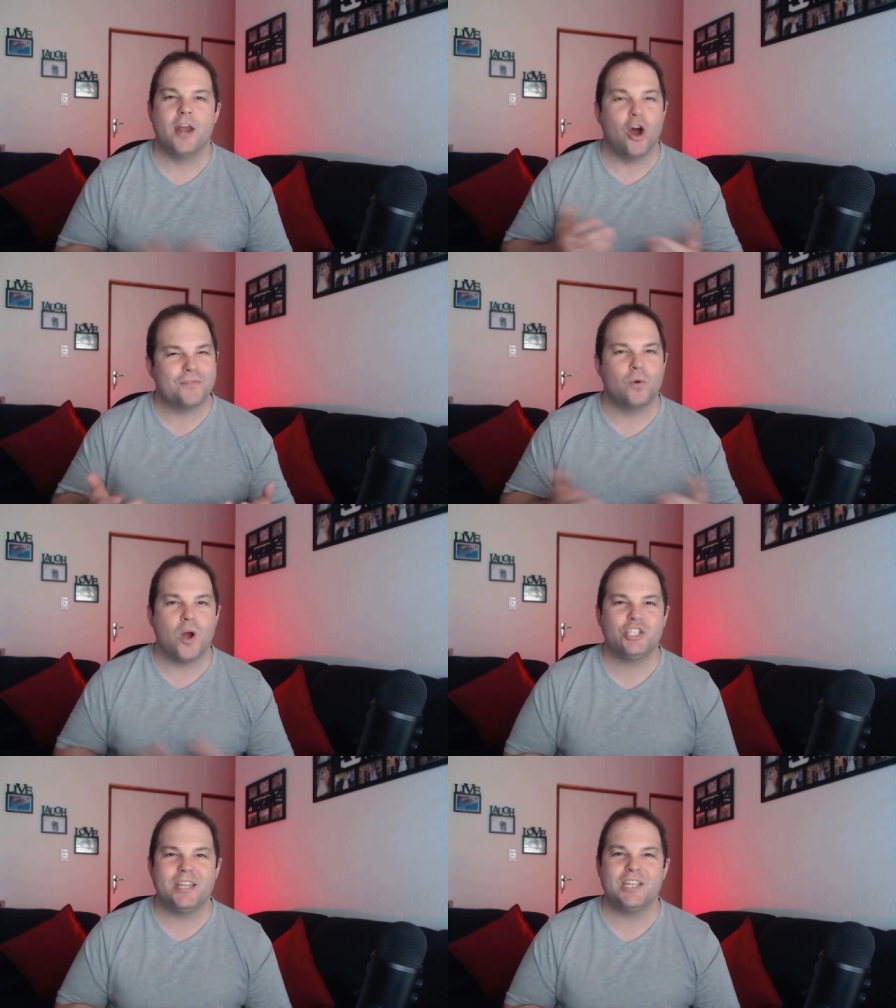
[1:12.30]
And after
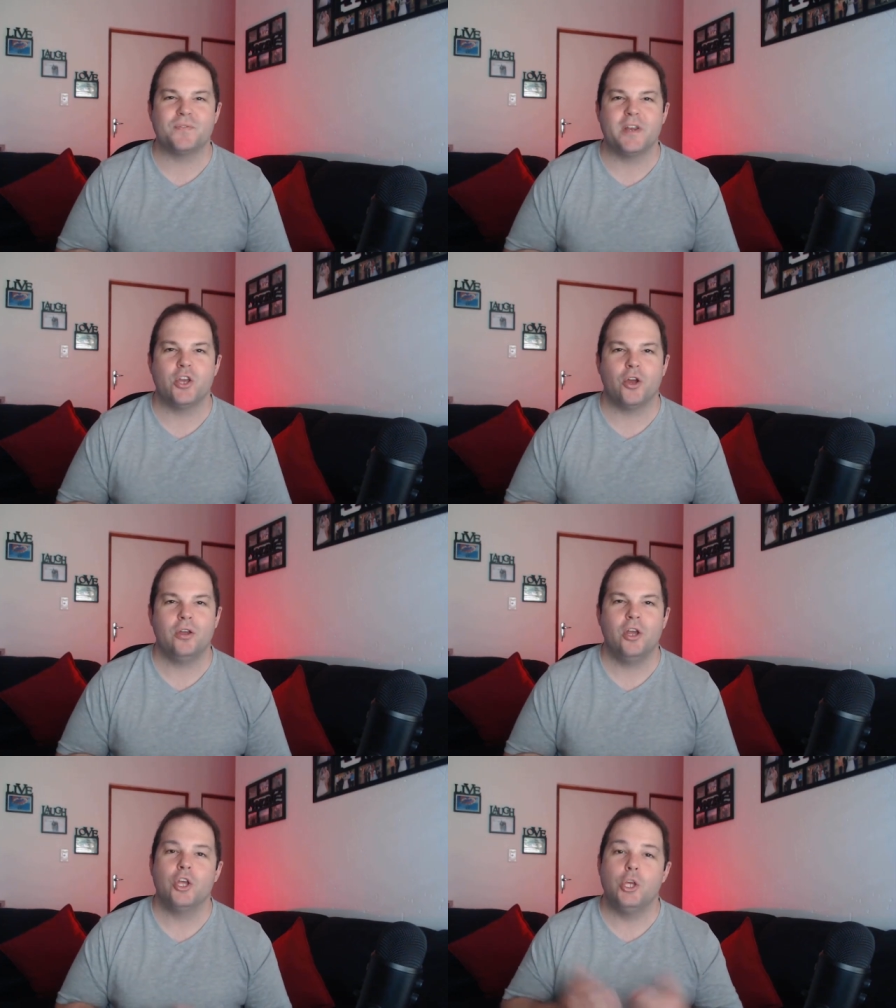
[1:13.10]
watching this
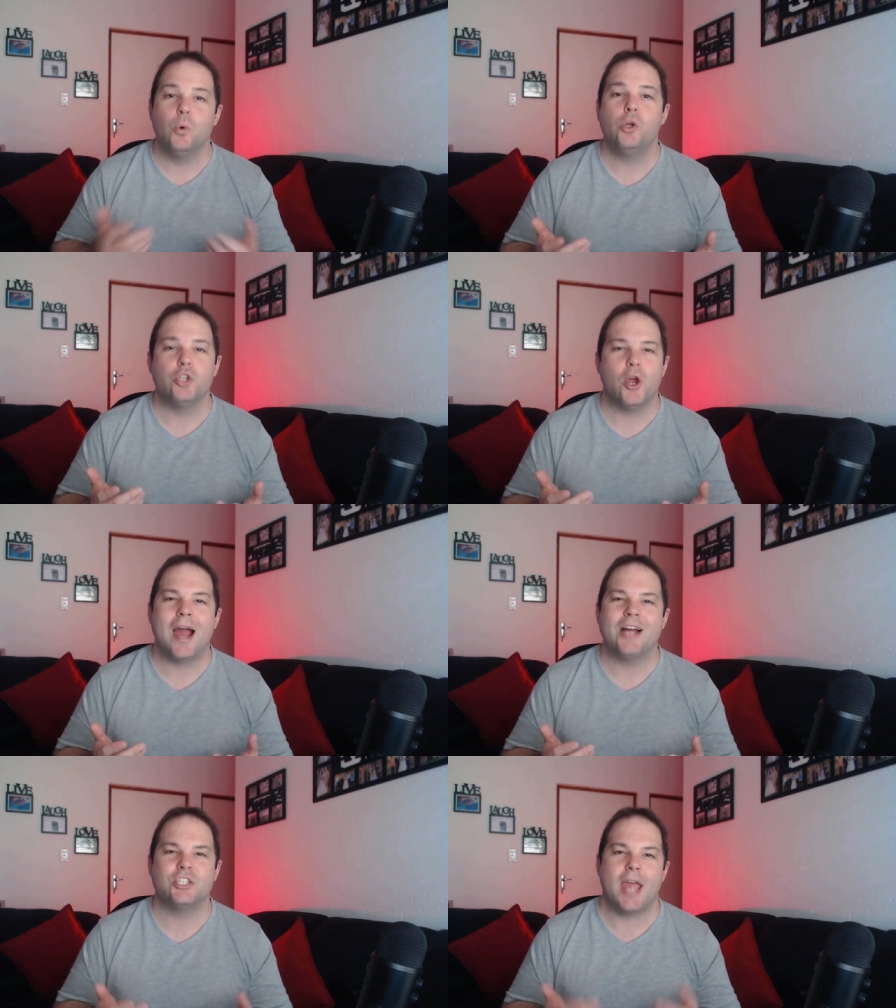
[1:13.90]
video, you will
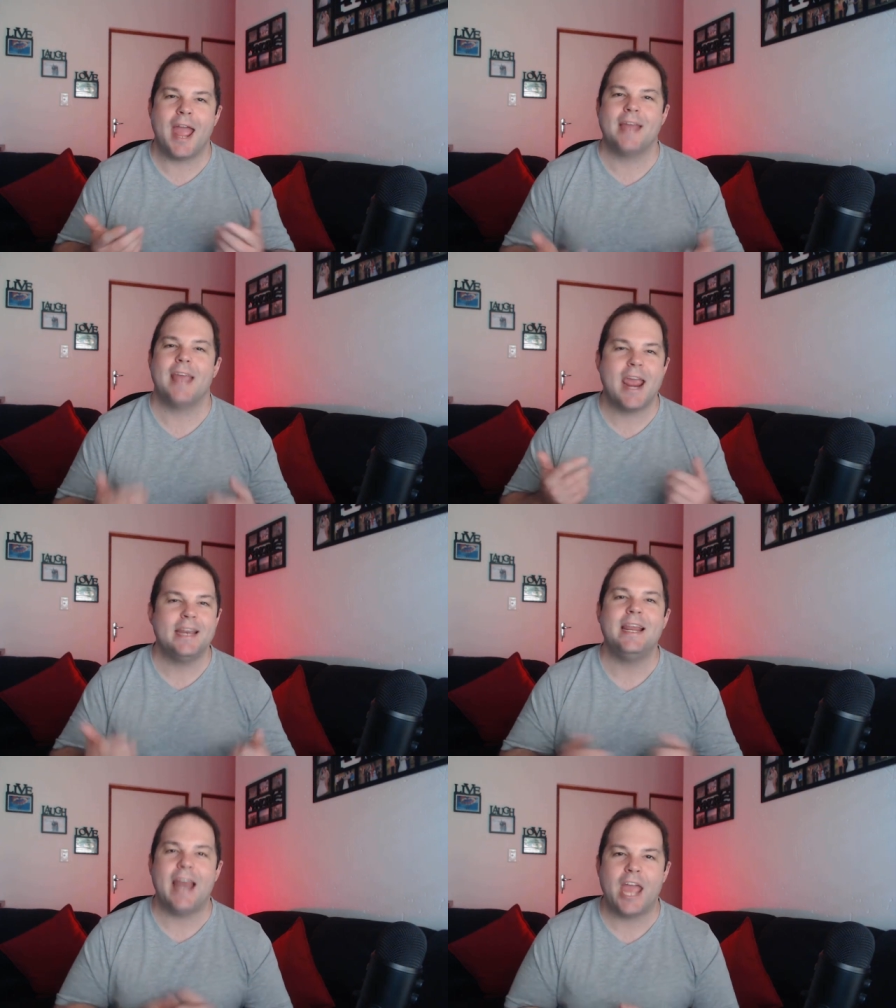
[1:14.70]
know how to add
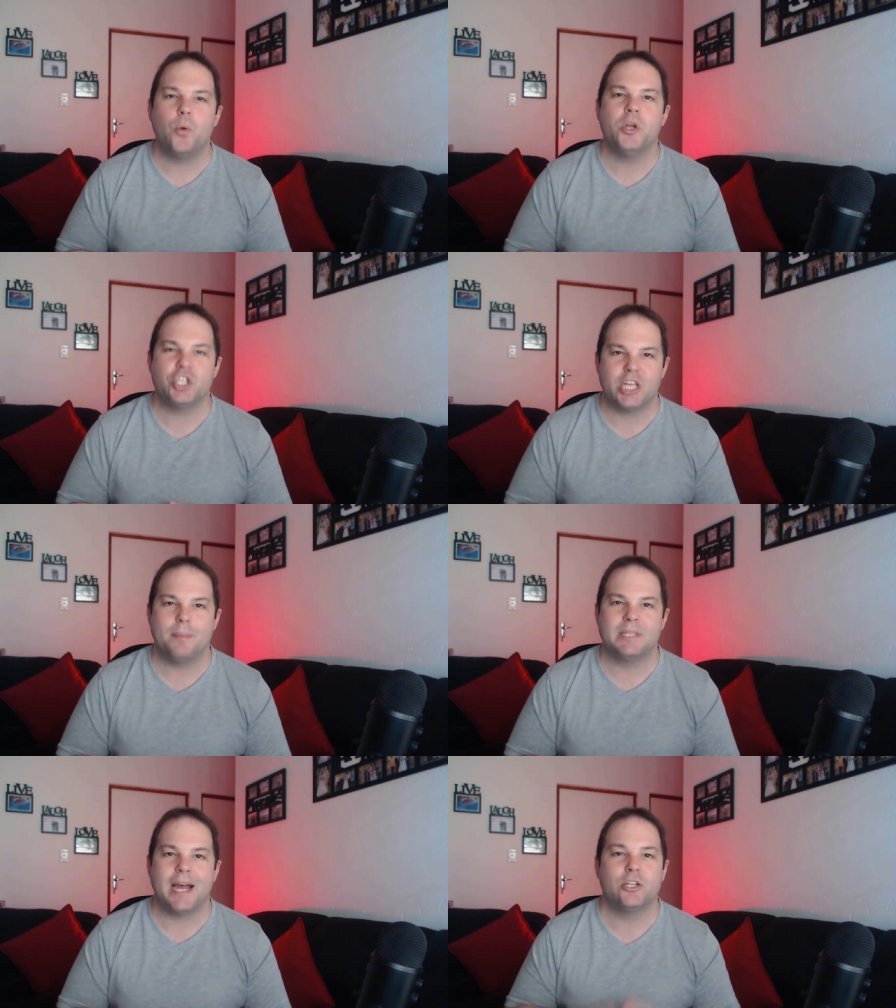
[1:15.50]
any language
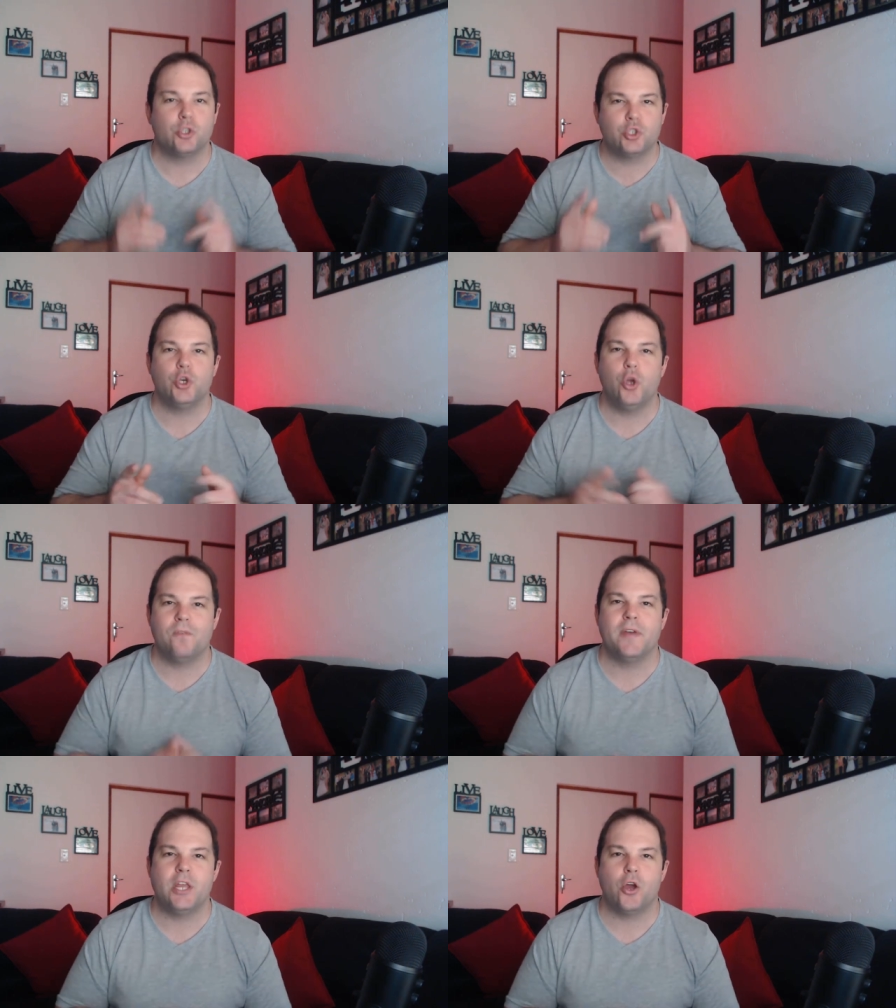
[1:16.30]
subtitle to
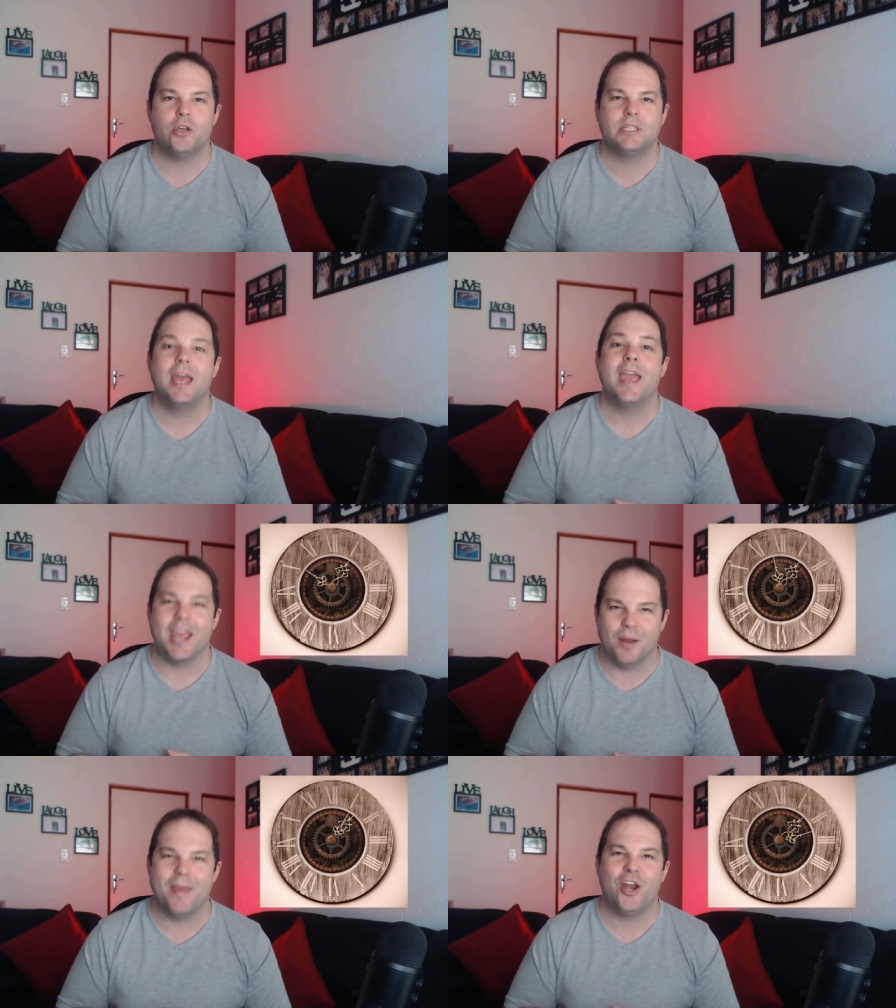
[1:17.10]
your videos
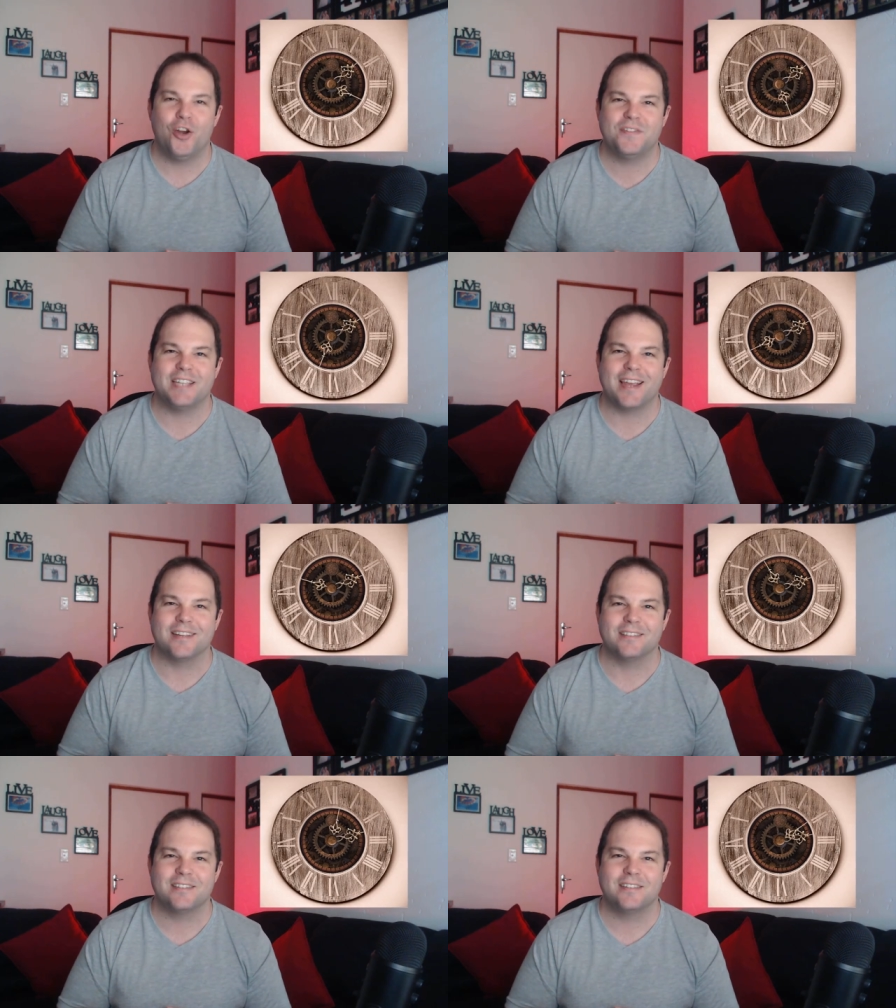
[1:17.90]
in a matter of
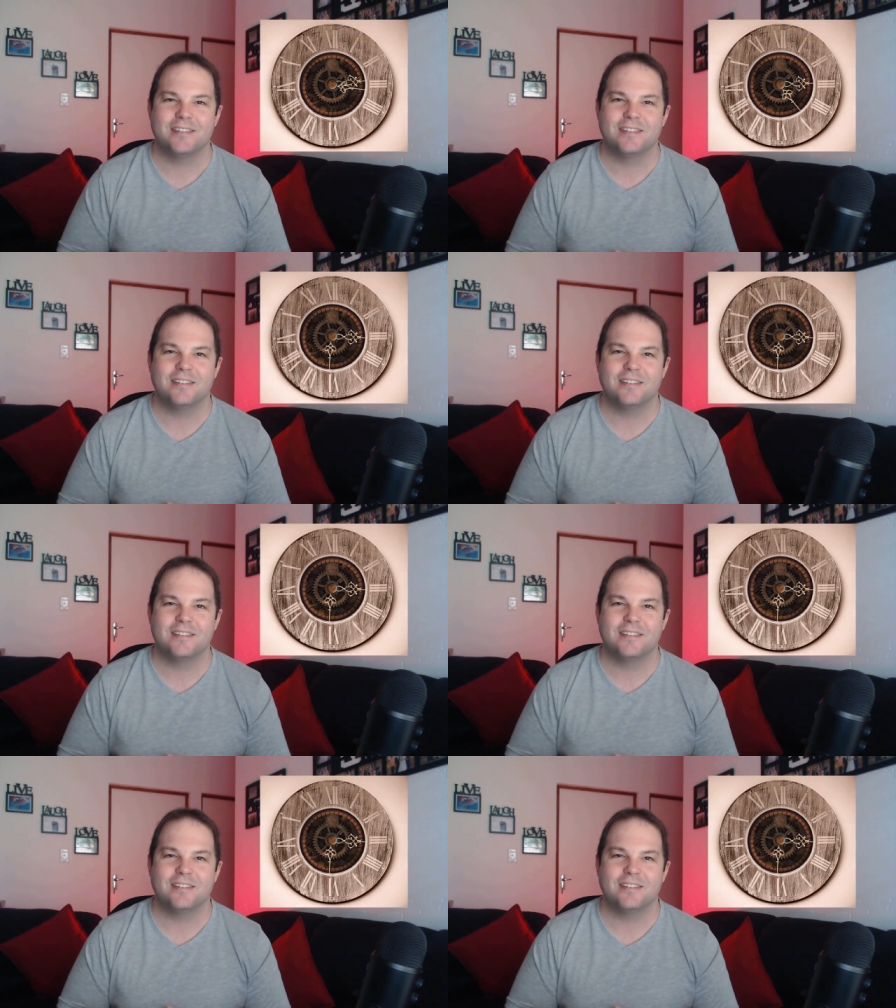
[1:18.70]
seconds.